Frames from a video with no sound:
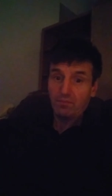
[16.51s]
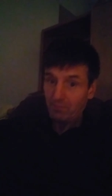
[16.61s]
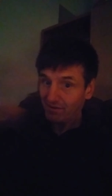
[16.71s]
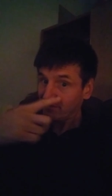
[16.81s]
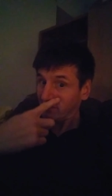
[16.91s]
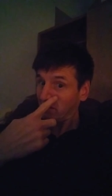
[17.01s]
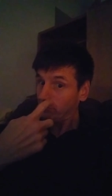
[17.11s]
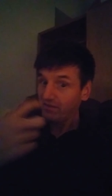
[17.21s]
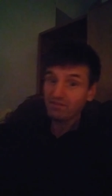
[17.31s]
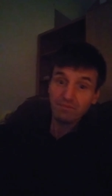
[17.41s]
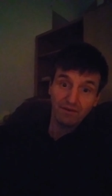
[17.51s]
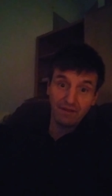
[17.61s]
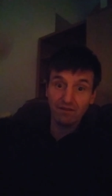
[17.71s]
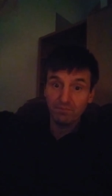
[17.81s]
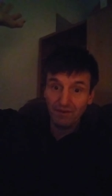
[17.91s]
Basically, fake
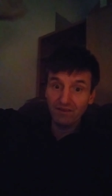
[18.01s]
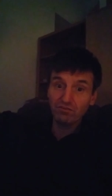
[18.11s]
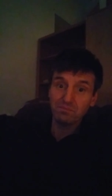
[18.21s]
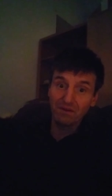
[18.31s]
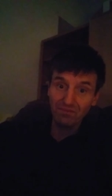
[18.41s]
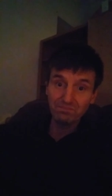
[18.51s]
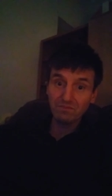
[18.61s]
building buildings were built